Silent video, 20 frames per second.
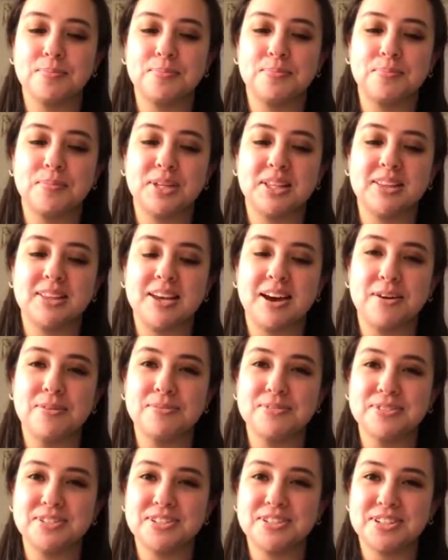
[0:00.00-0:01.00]
but that
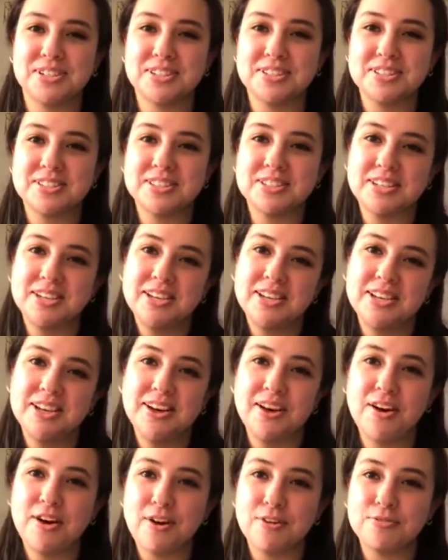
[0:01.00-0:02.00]
was just
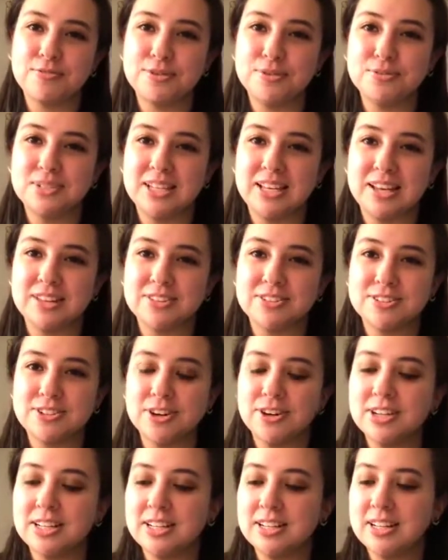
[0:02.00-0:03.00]
a few to get
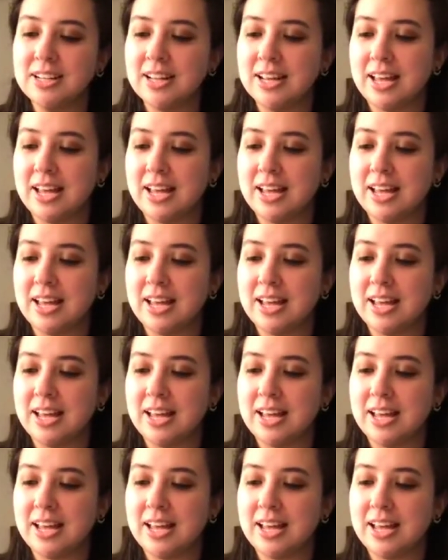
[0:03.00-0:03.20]
started.